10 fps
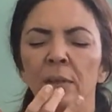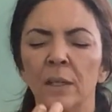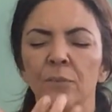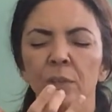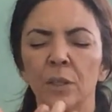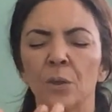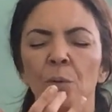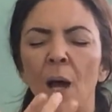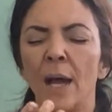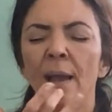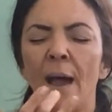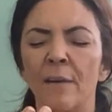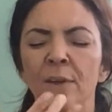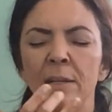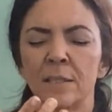Even though I
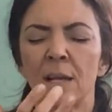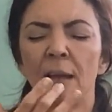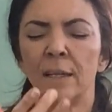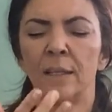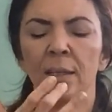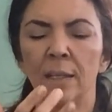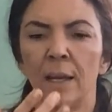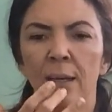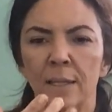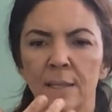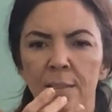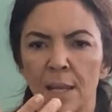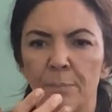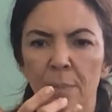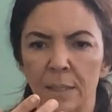have anxiety, I
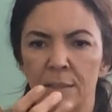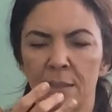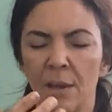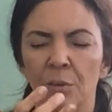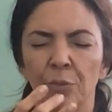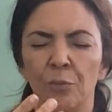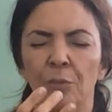accept myself.